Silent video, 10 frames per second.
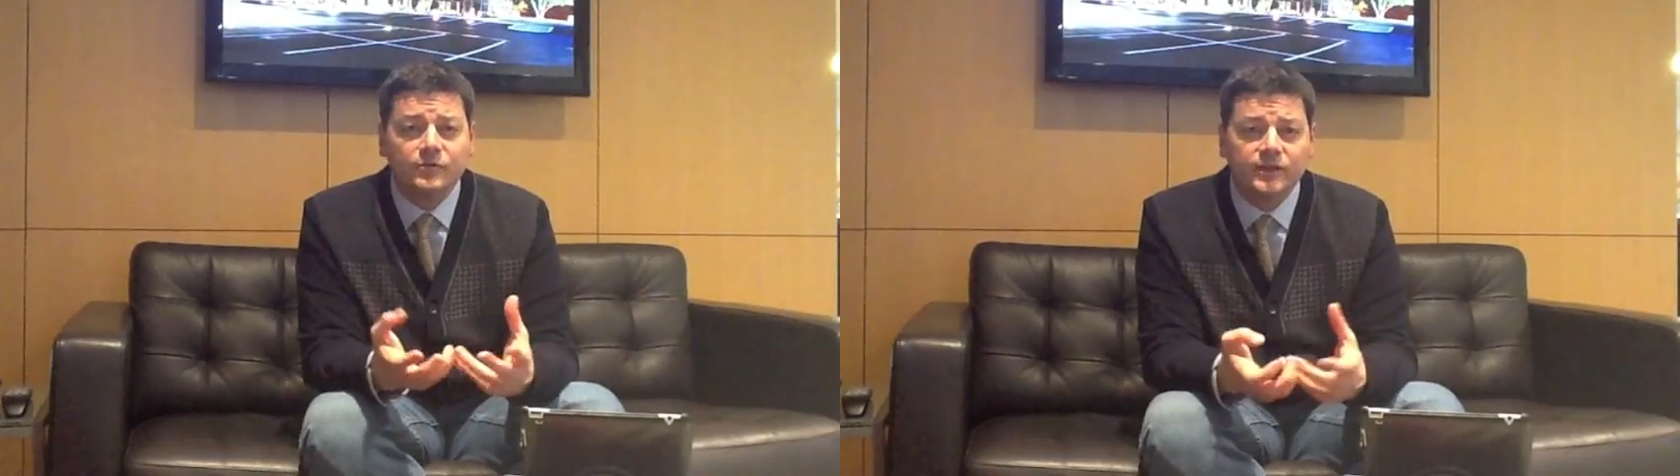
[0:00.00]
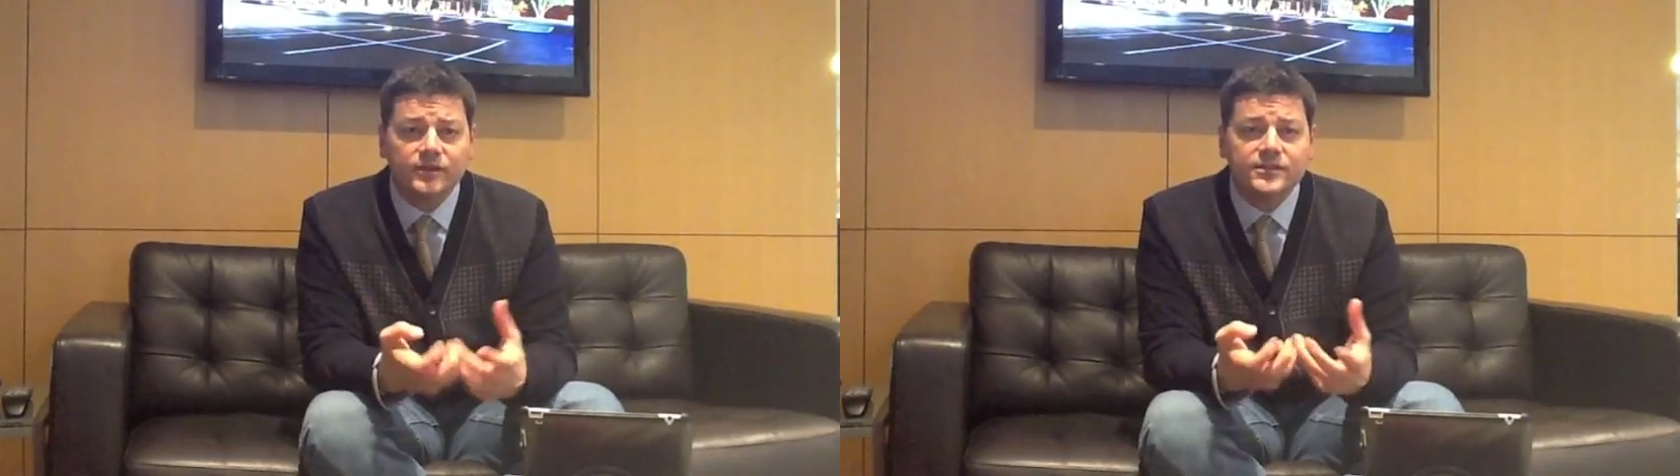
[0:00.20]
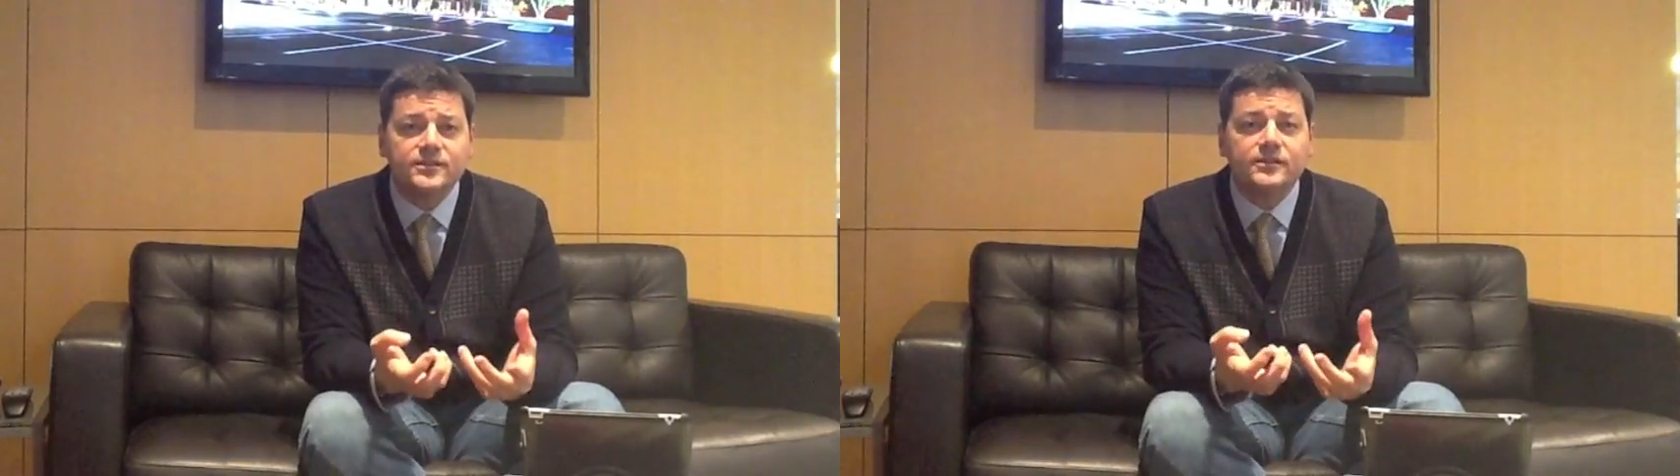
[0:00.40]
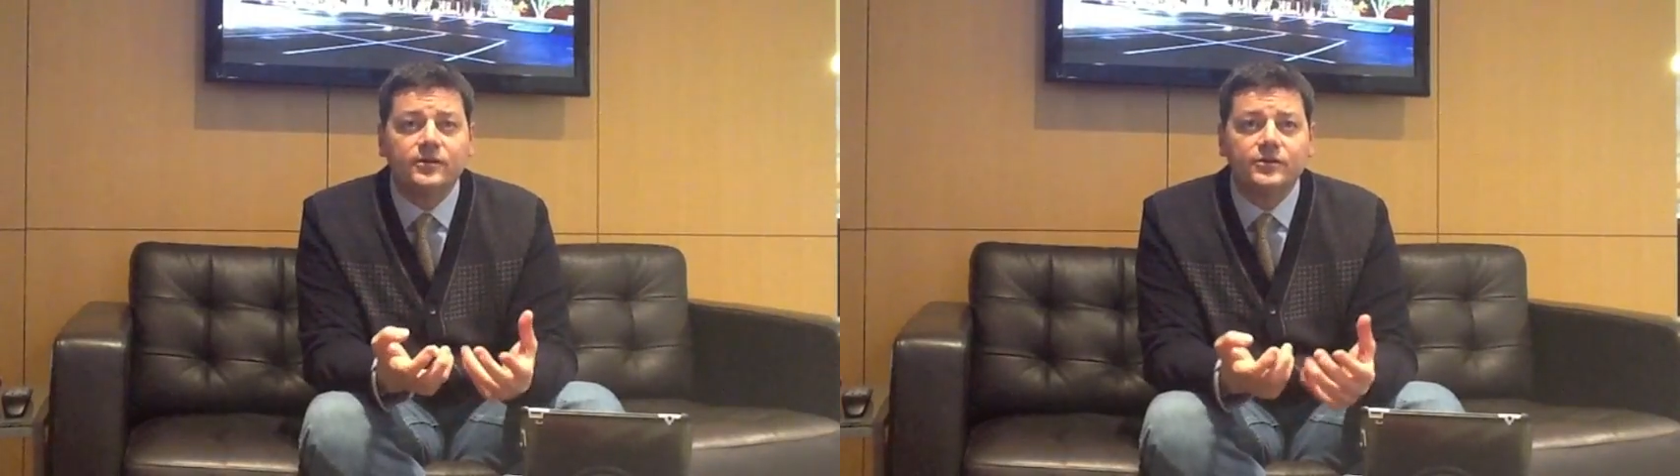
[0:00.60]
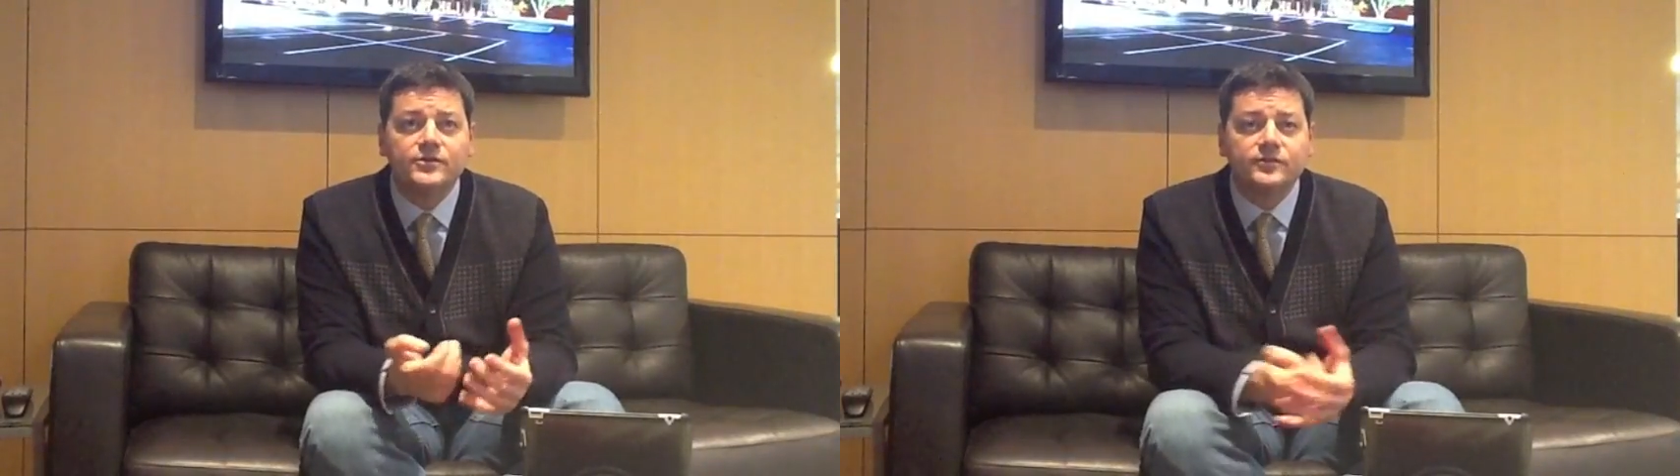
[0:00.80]
realistic
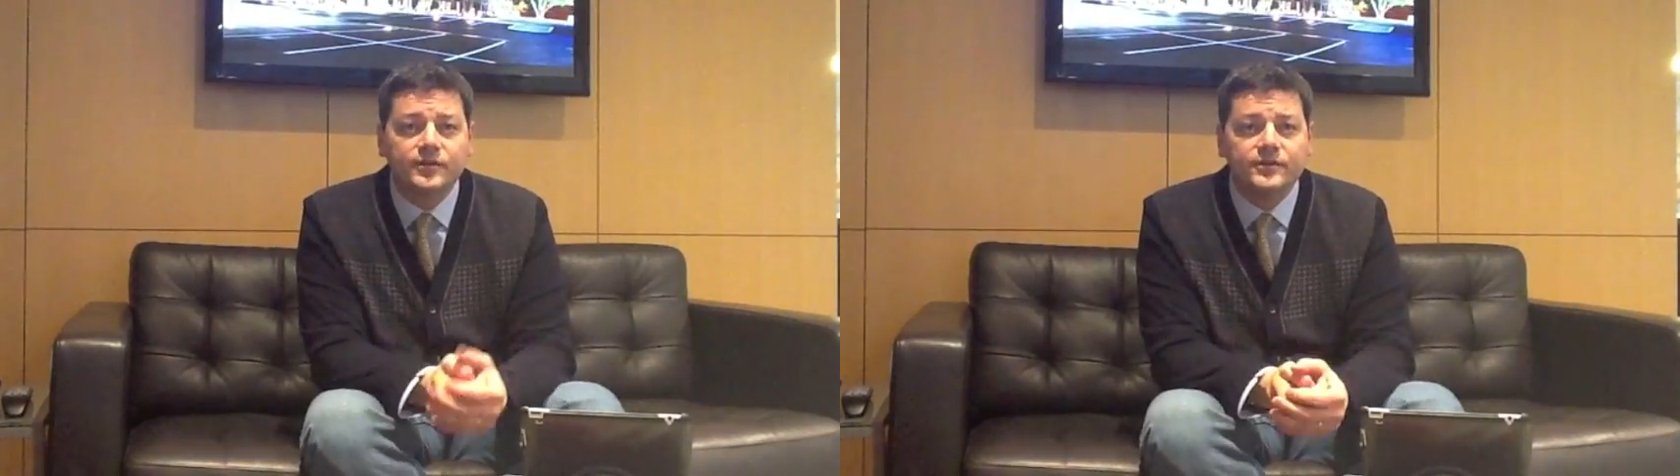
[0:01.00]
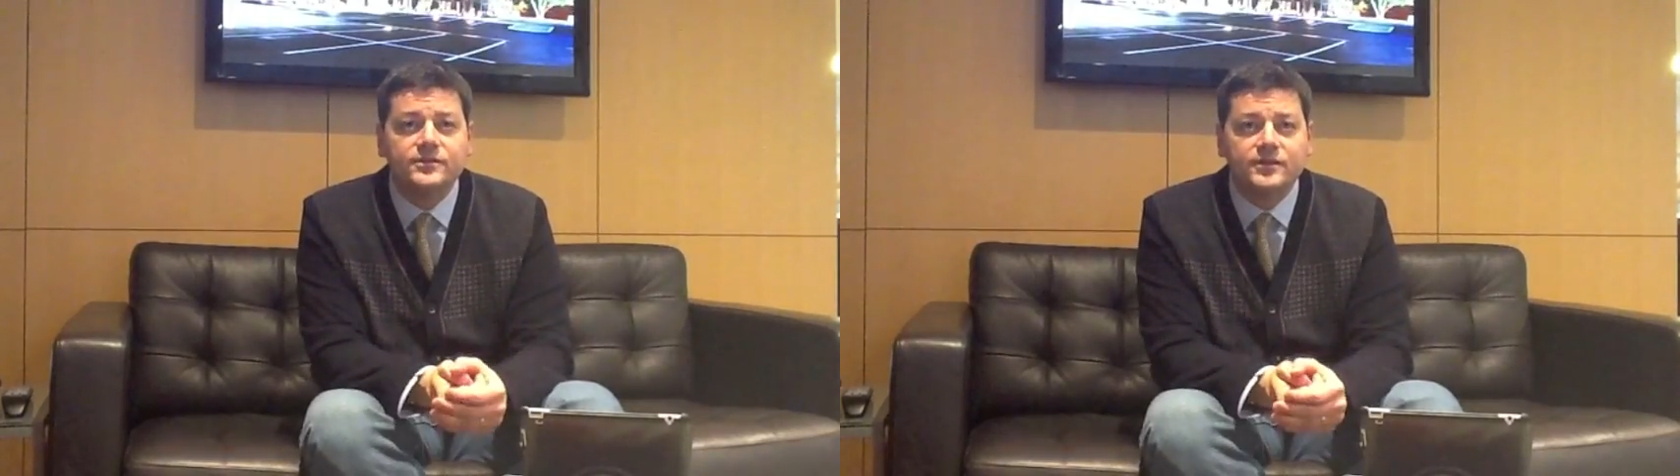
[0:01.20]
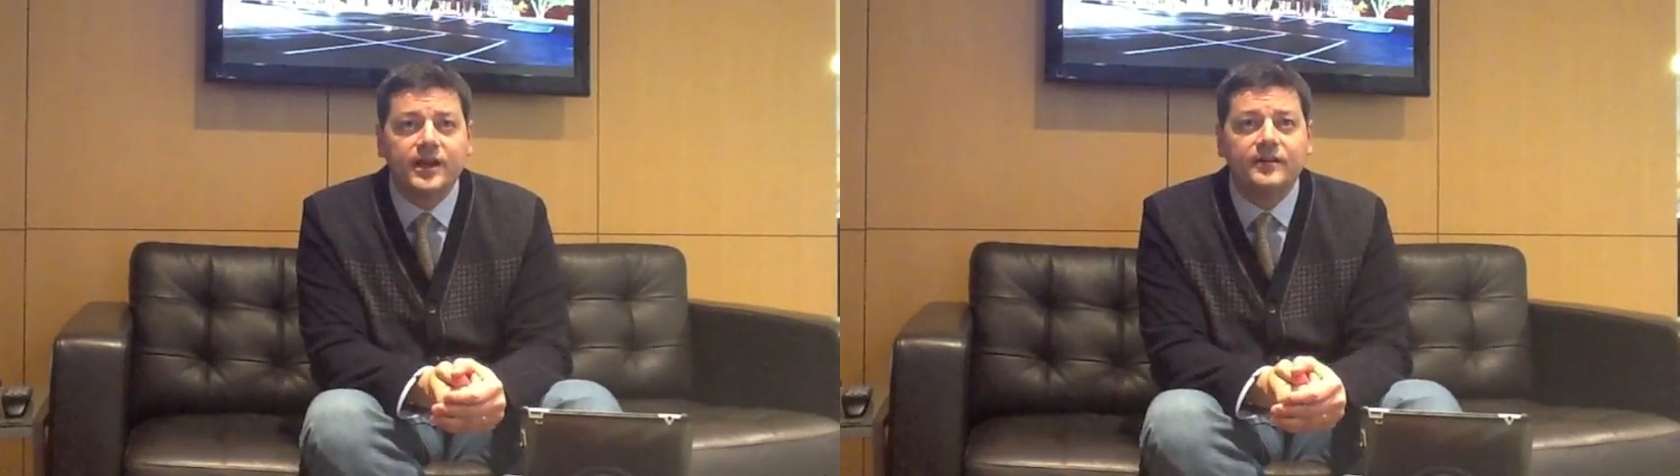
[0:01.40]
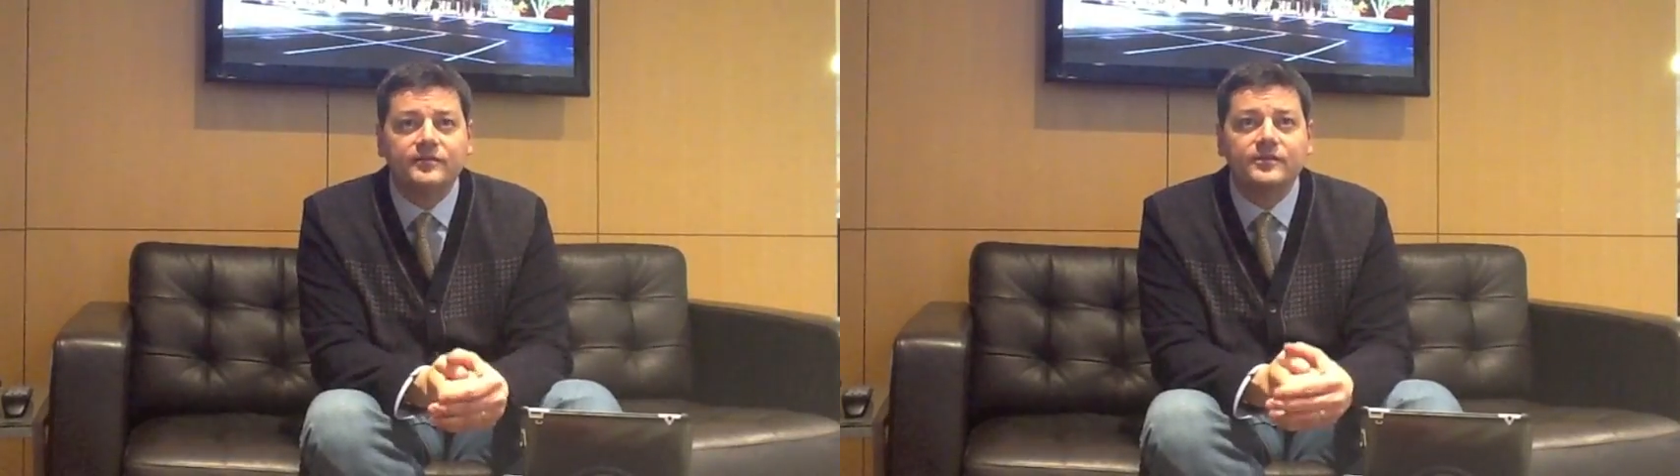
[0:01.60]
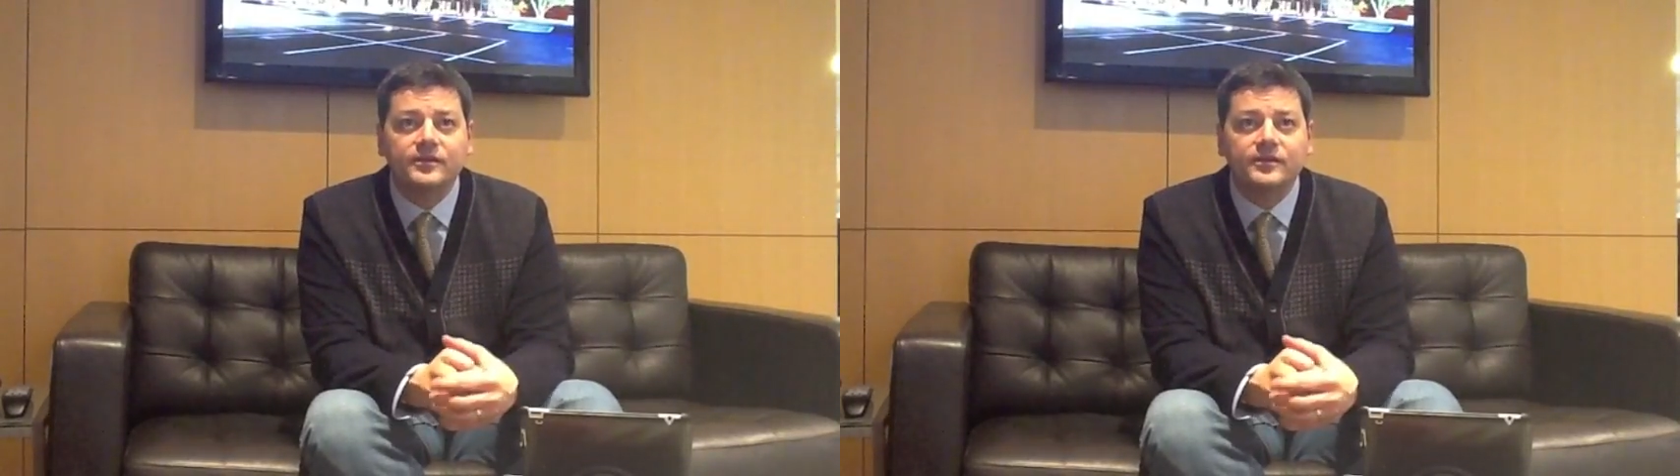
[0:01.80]
goals for your staff